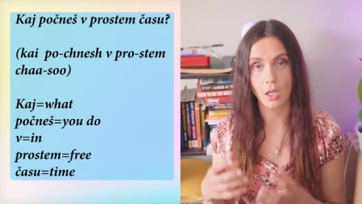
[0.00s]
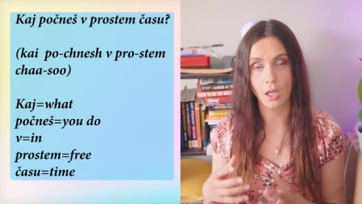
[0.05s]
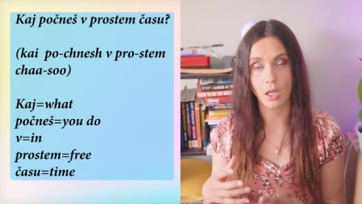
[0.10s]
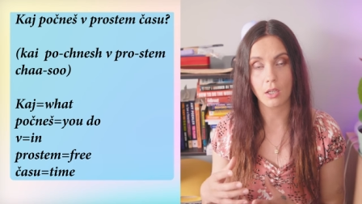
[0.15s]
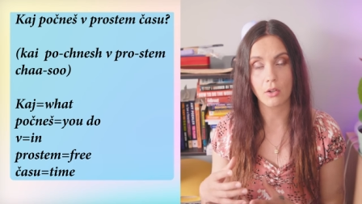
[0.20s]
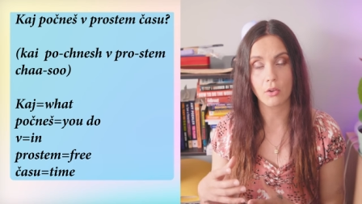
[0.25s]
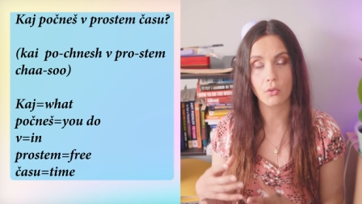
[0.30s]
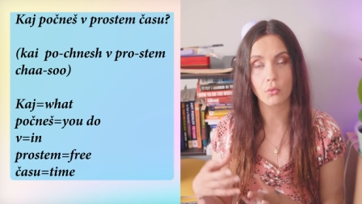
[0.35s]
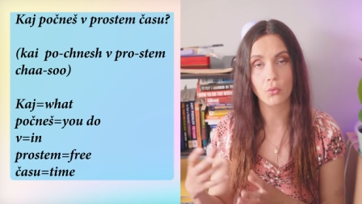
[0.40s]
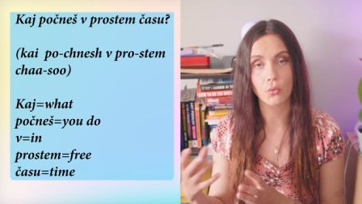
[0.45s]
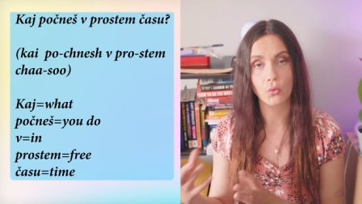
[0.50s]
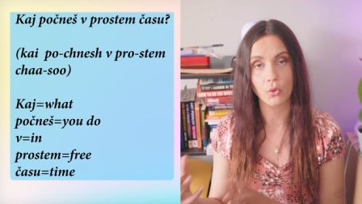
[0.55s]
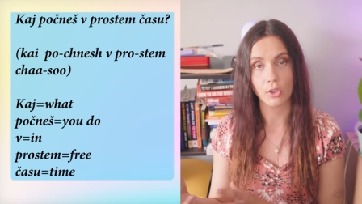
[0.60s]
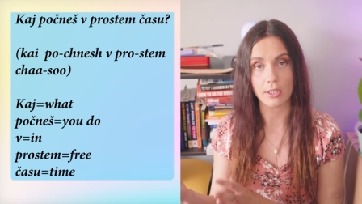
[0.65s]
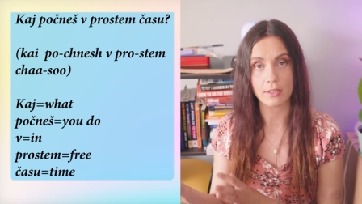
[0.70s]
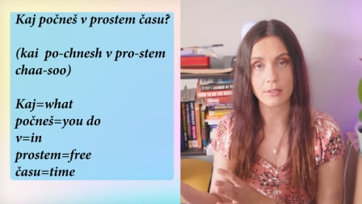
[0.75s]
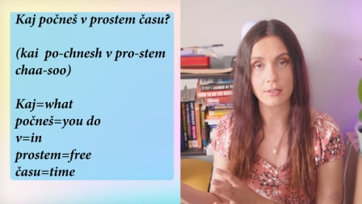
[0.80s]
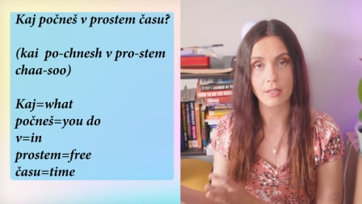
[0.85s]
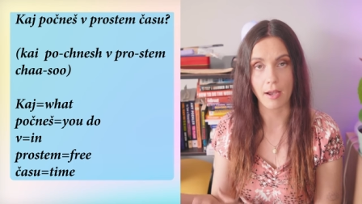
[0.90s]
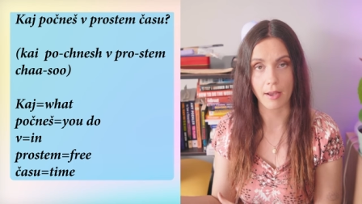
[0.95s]
In
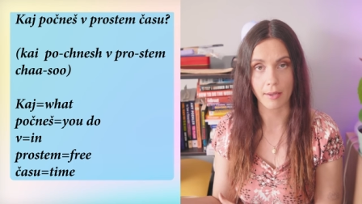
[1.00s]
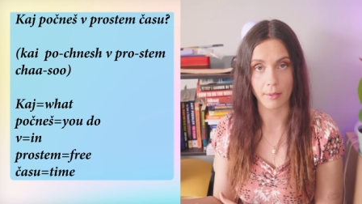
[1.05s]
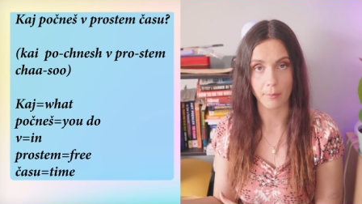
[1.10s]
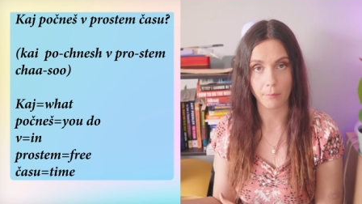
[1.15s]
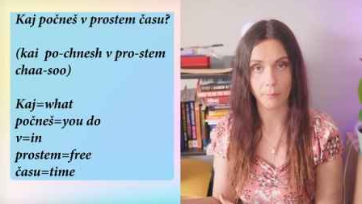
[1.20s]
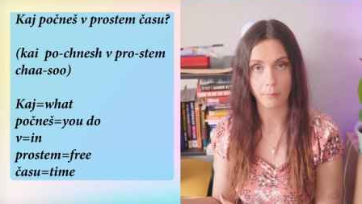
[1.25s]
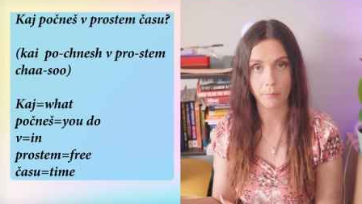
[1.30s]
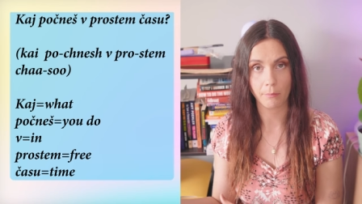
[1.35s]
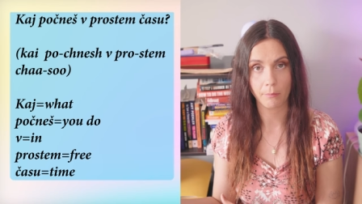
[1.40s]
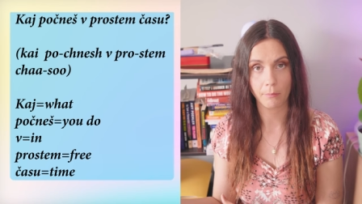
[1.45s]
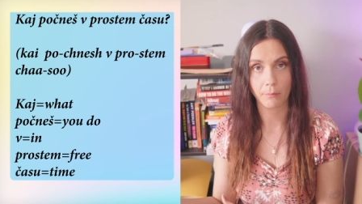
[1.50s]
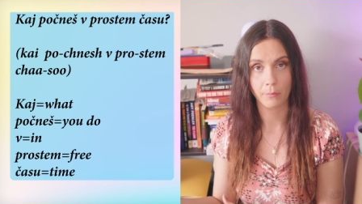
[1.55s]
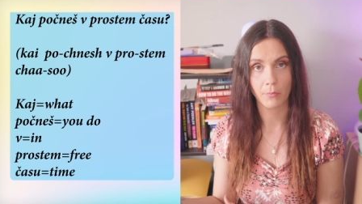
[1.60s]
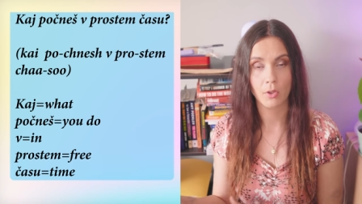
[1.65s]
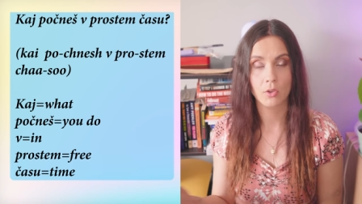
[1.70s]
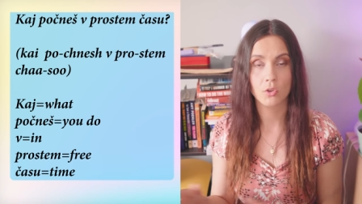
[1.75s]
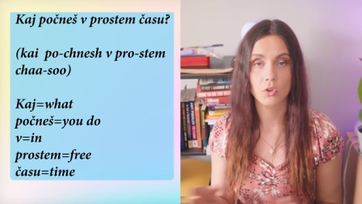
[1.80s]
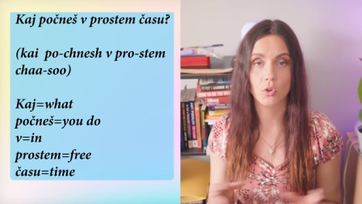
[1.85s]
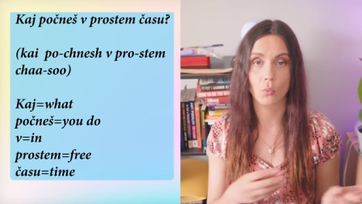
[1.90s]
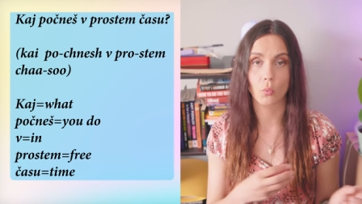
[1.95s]
free time.
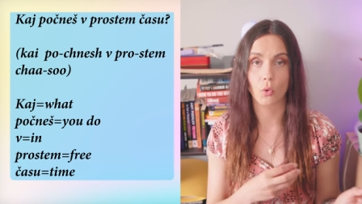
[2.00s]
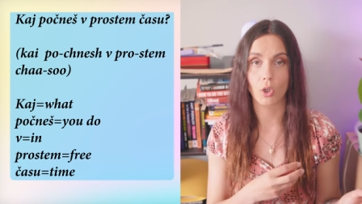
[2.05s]
So